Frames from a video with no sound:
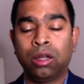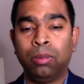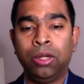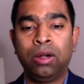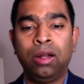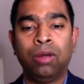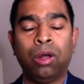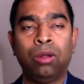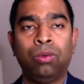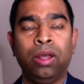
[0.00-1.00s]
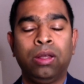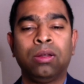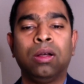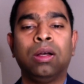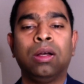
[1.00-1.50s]
uh, committed in
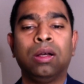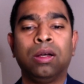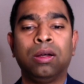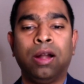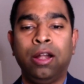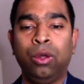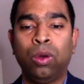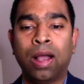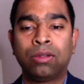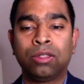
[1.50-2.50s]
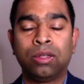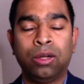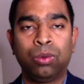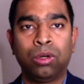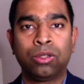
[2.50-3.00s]
evolving uh, radio
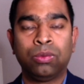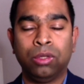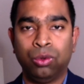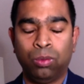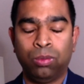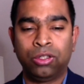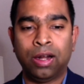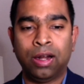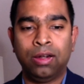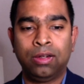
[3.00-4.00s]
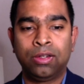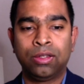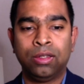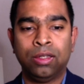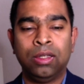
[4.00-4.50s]
access networks with open
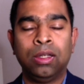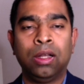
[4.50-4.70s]
standards.